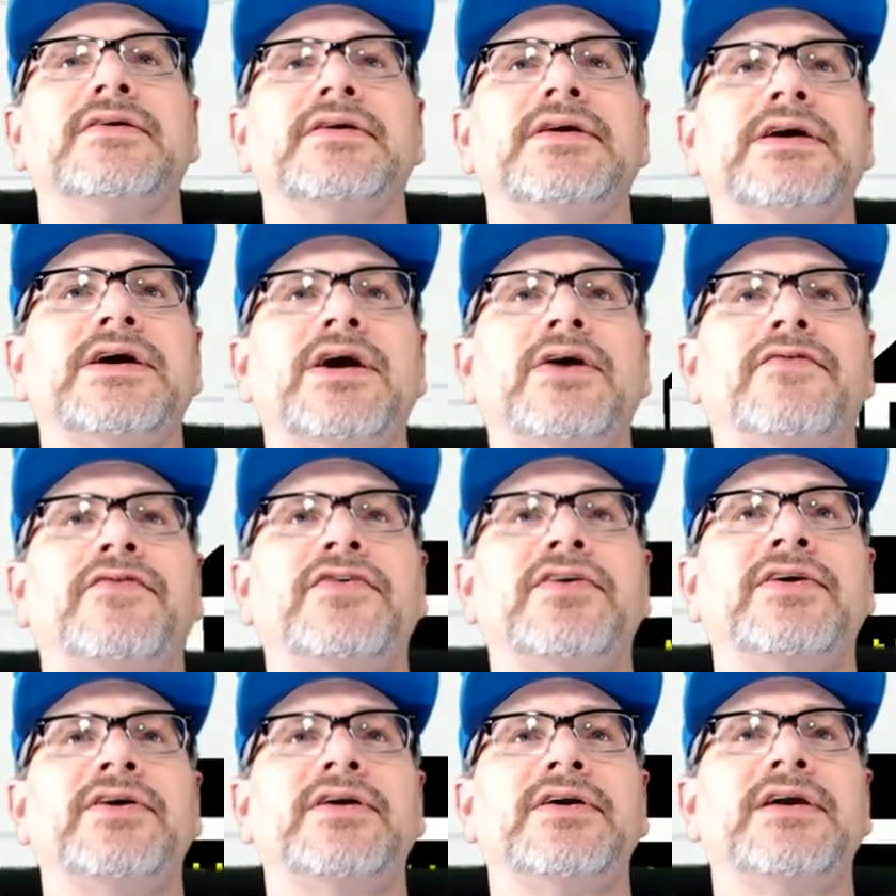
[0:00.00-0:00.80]
I'll go
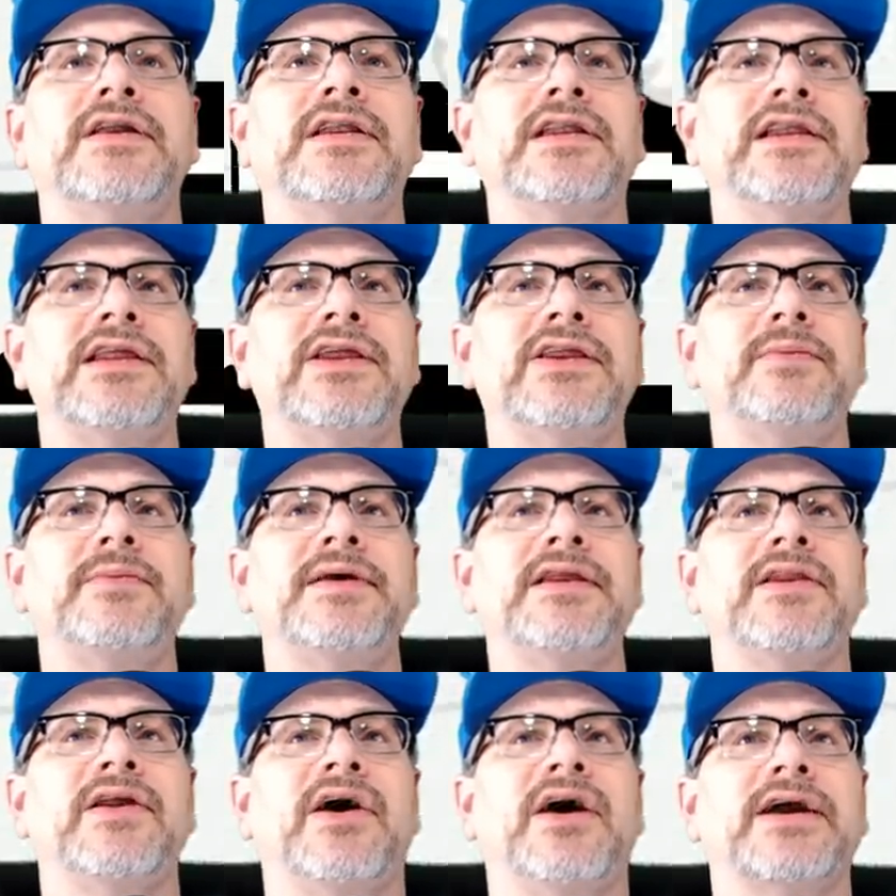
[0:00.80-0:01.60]
for a little
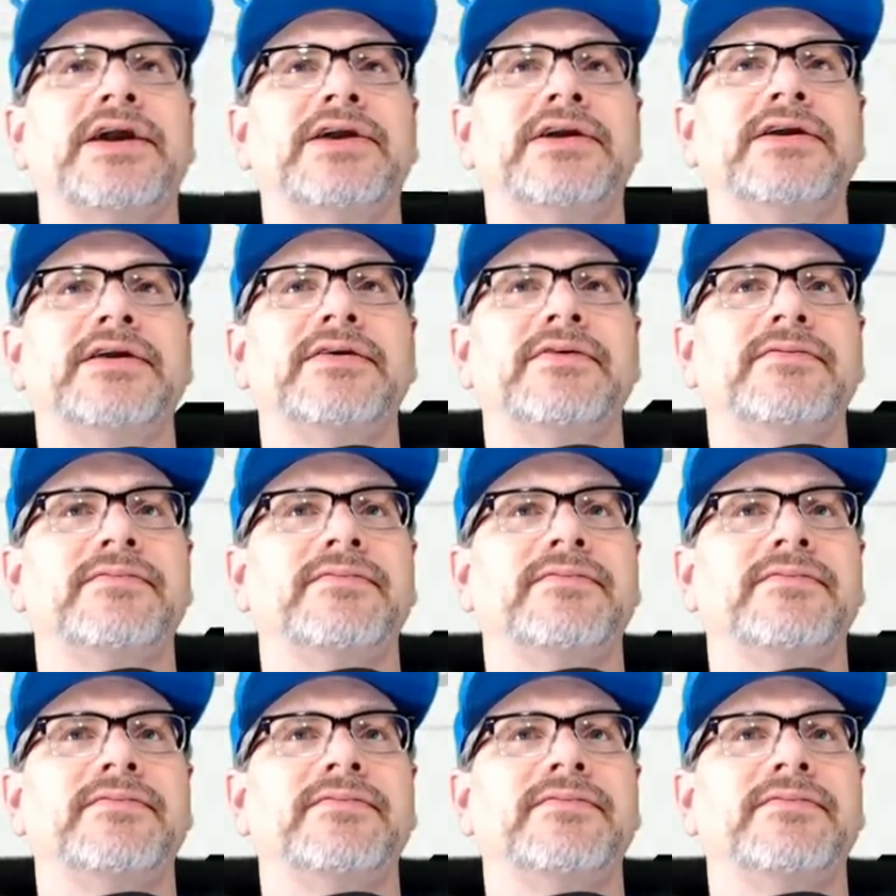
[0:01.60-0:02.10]
bit longer.